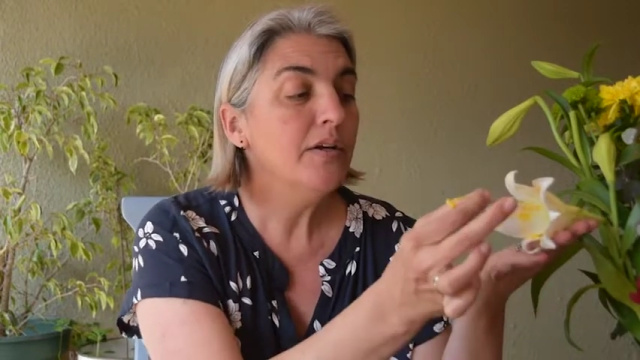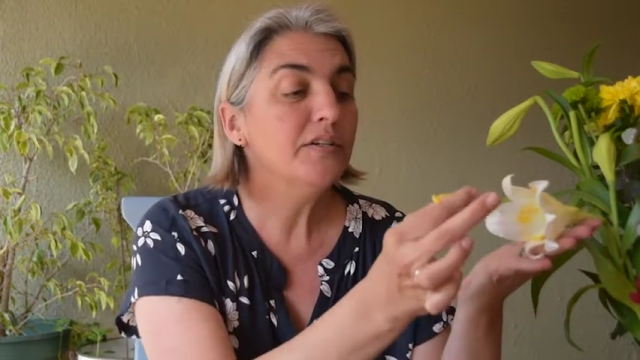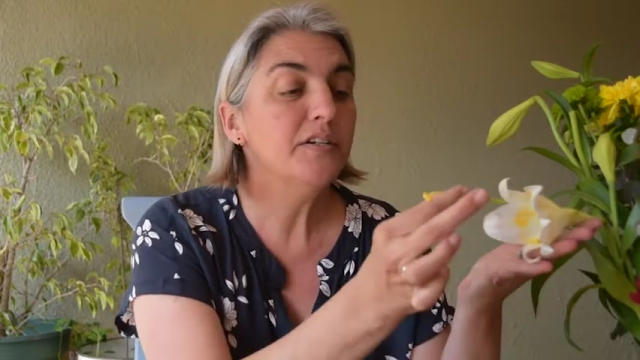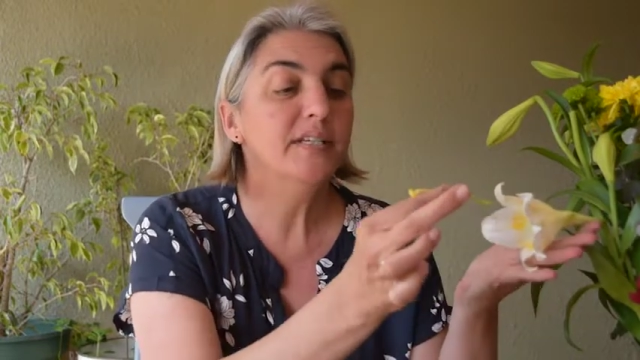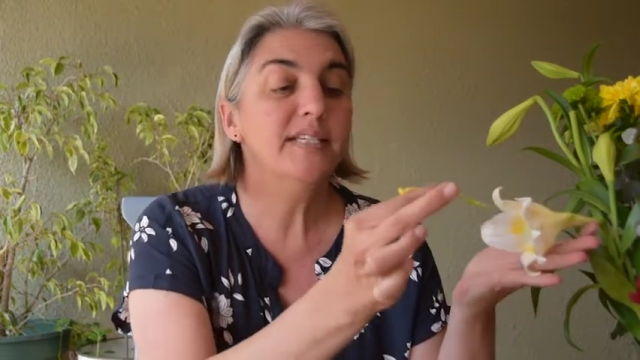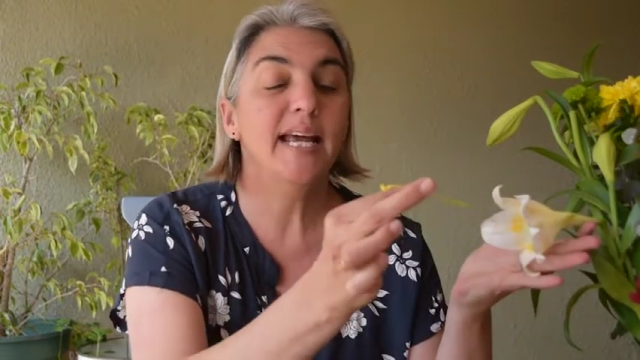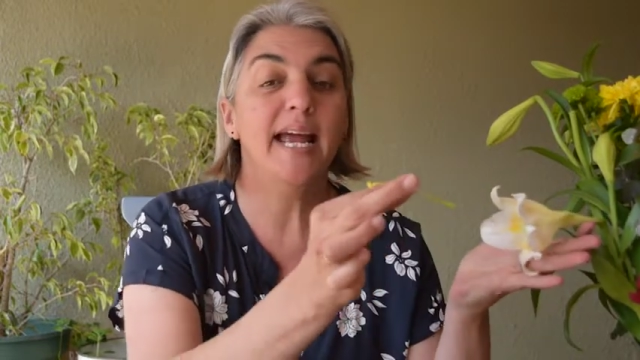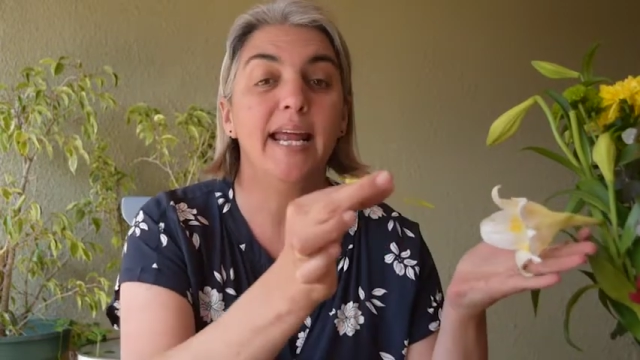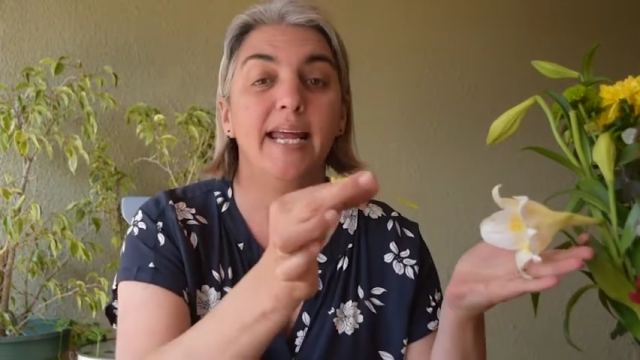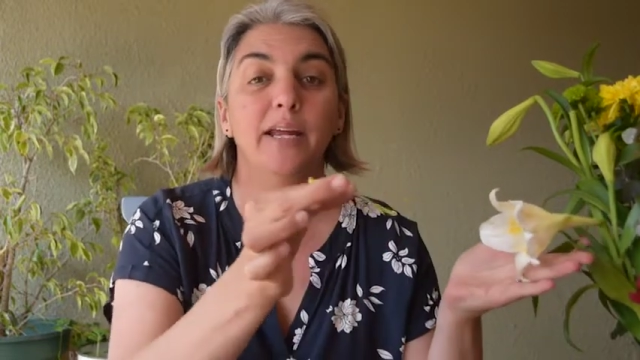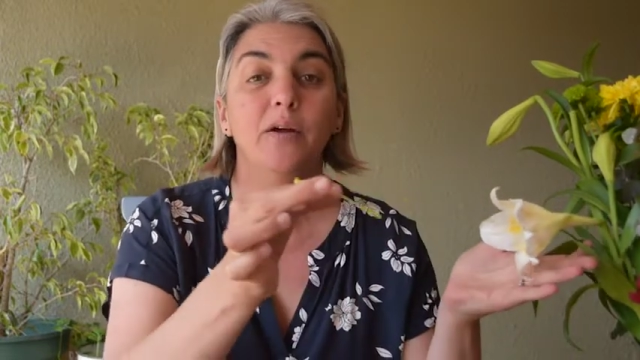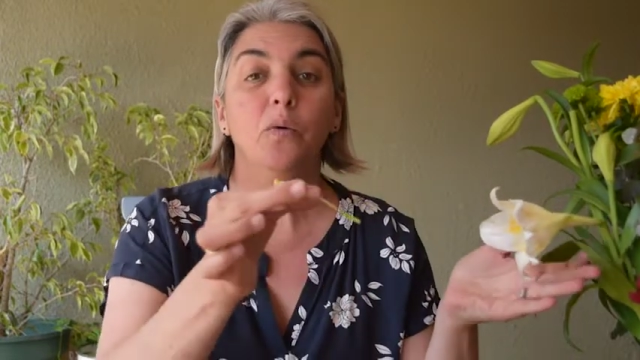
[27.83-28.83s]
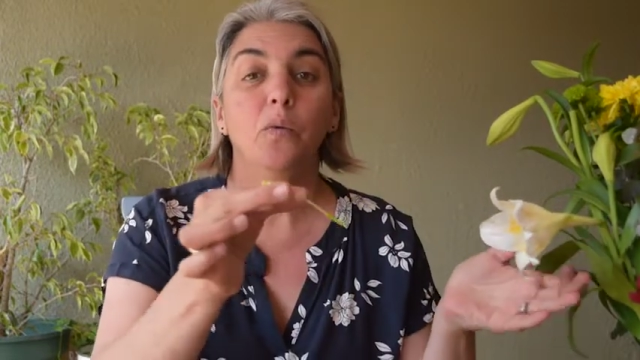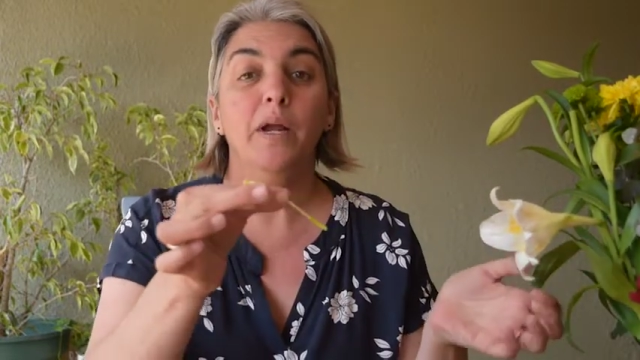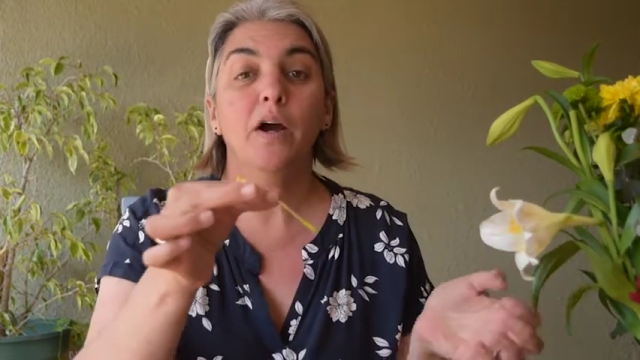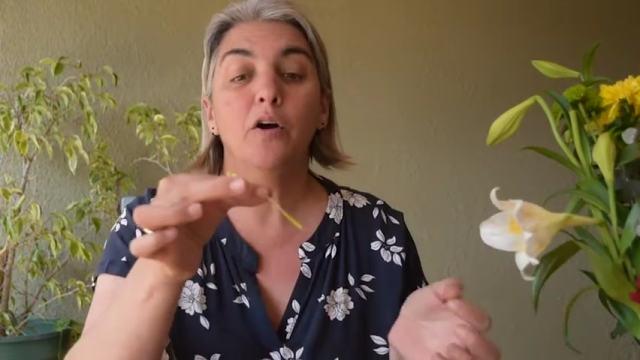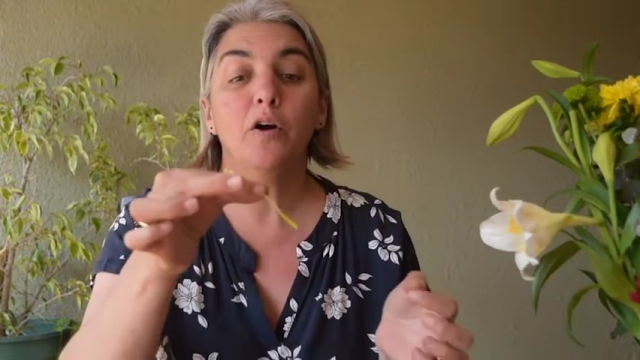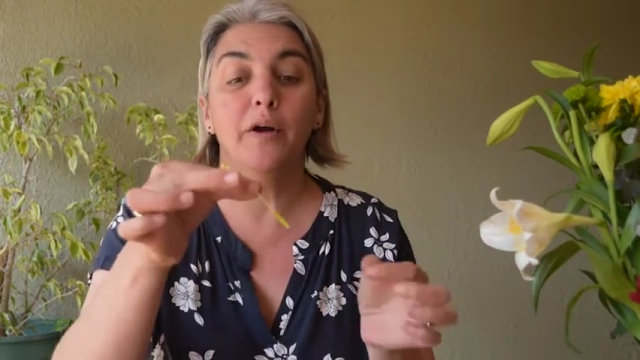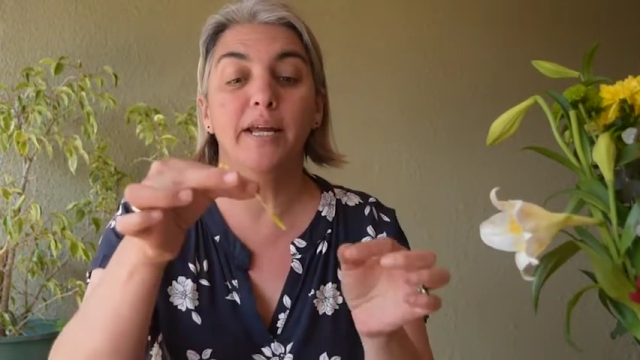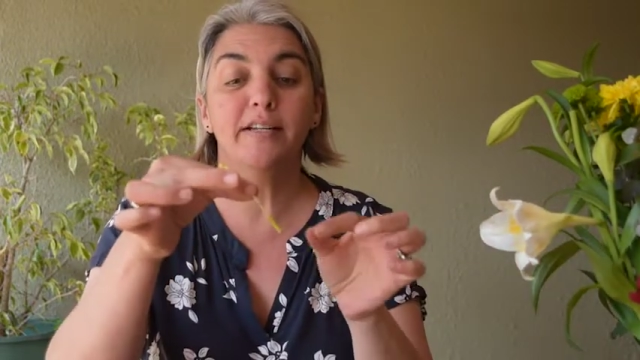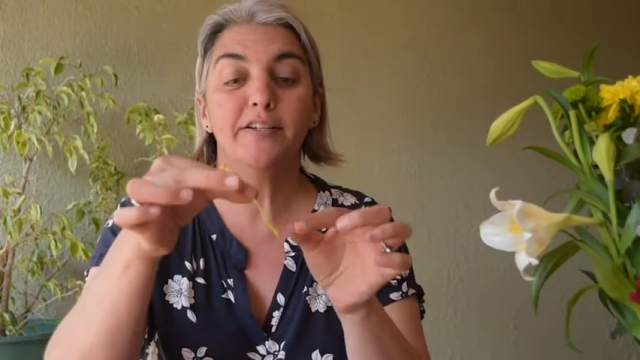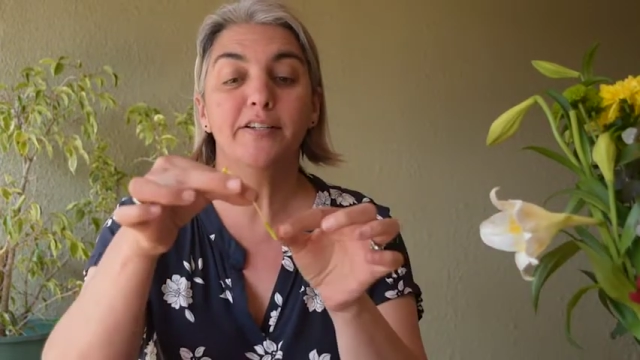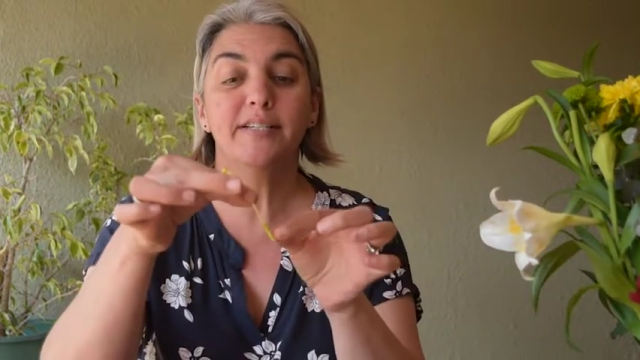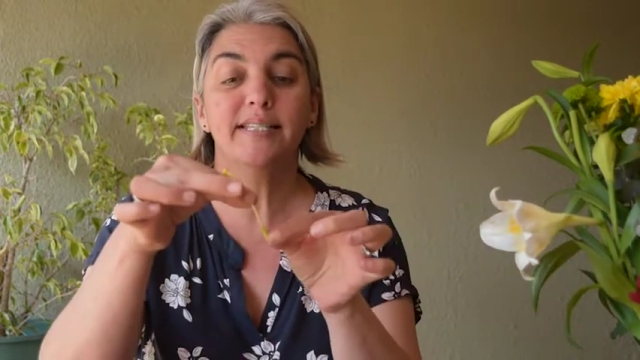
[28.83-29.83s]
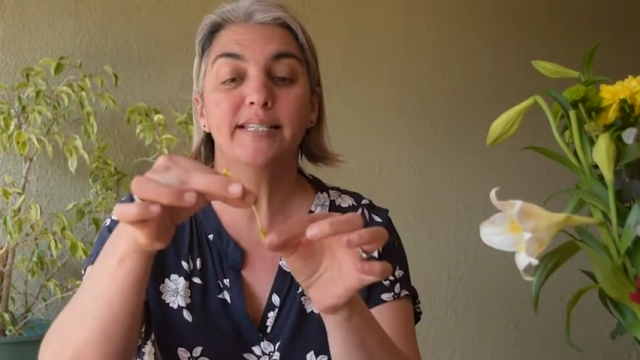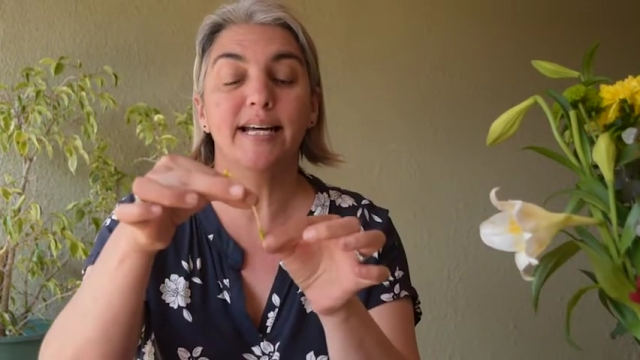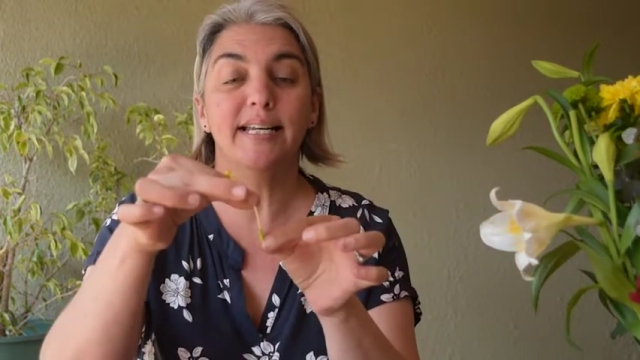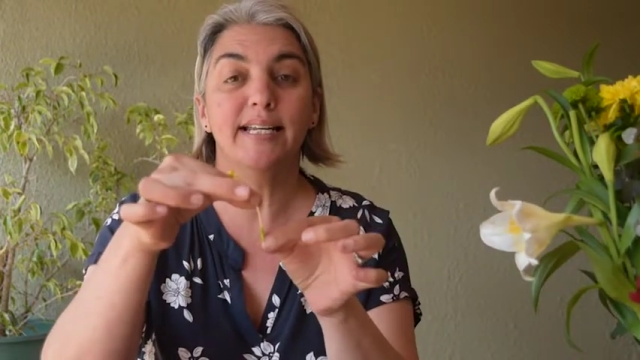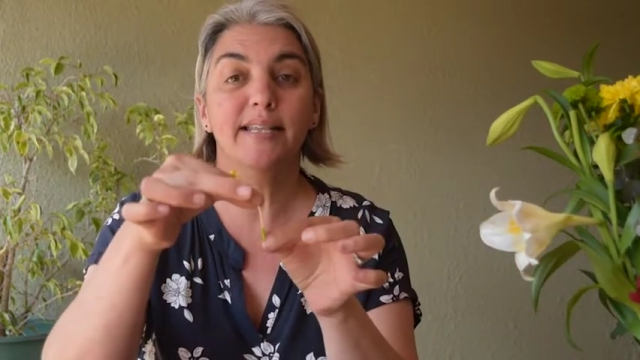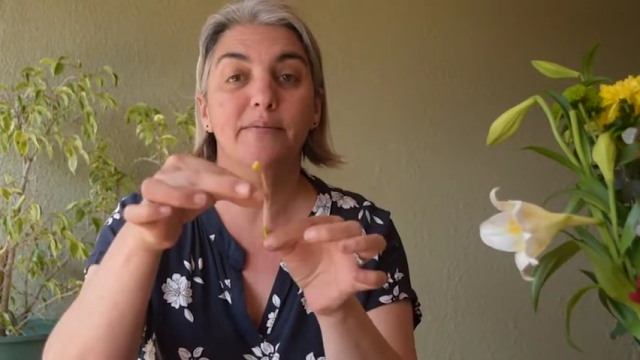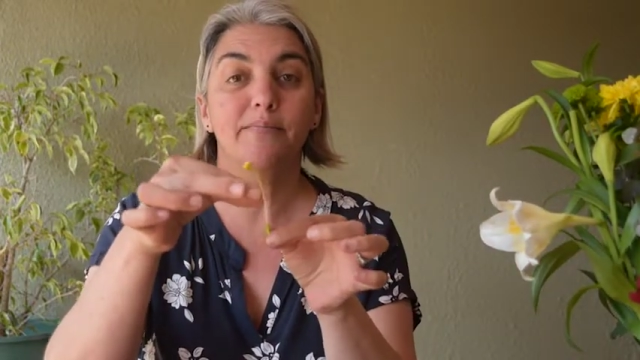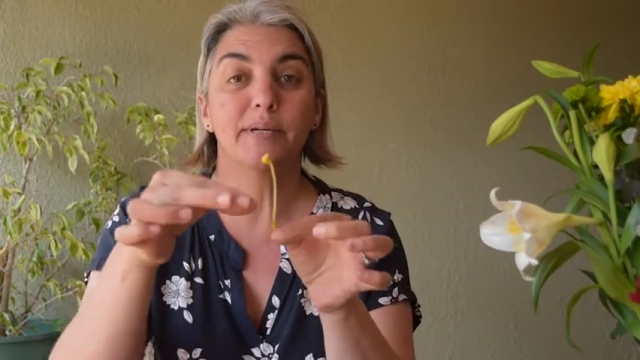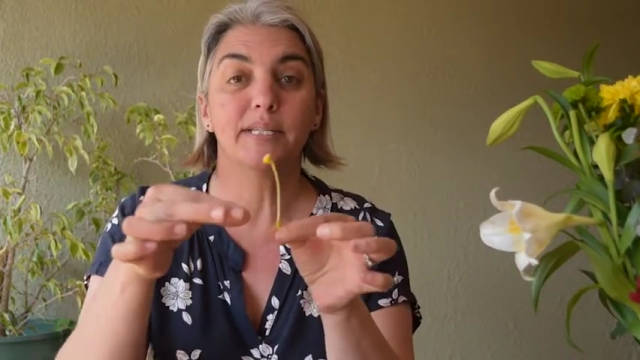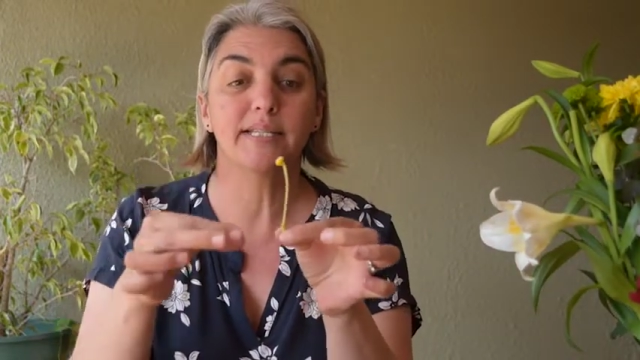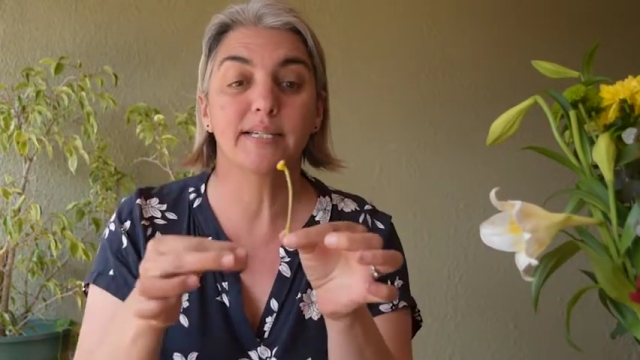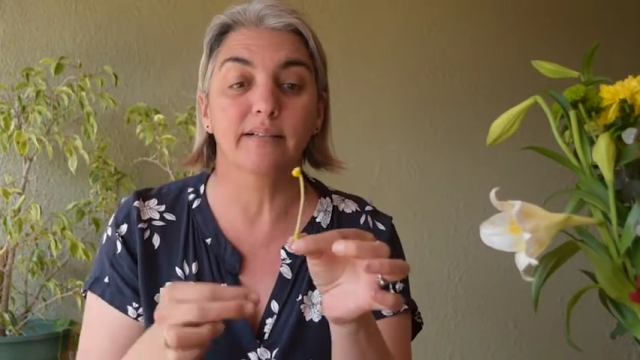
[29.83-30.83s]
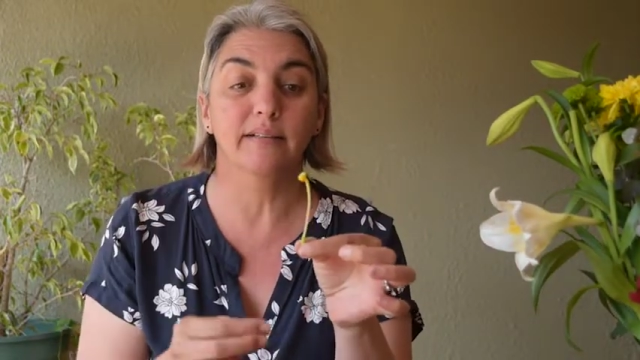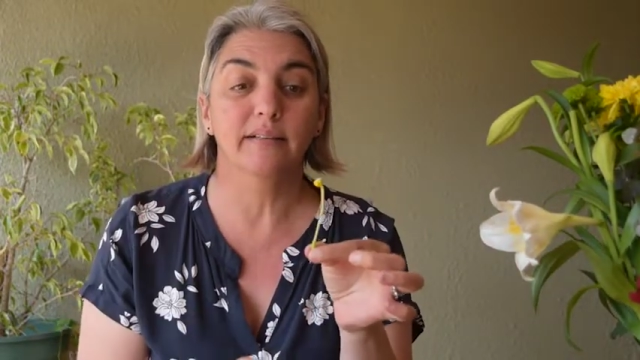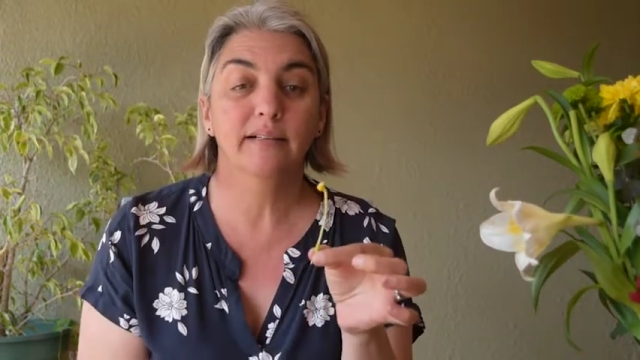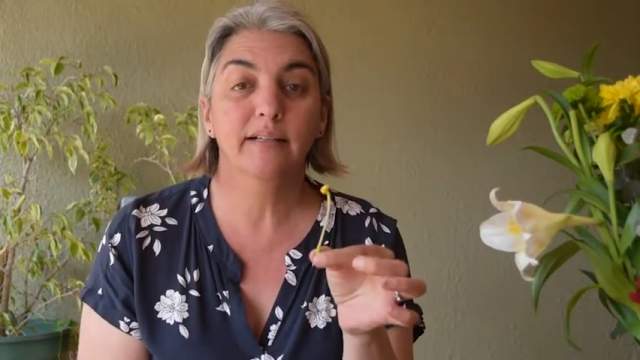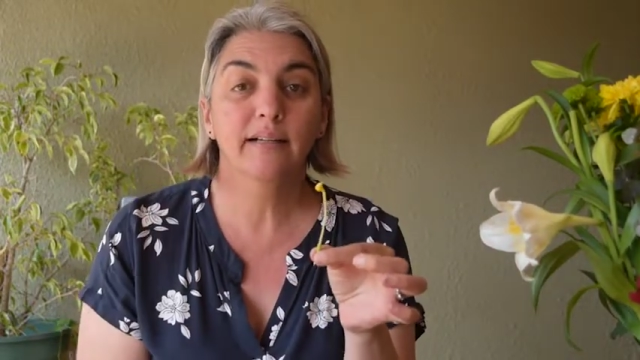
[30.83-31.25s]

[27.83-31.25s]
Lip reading: Today we are going to study the pistil.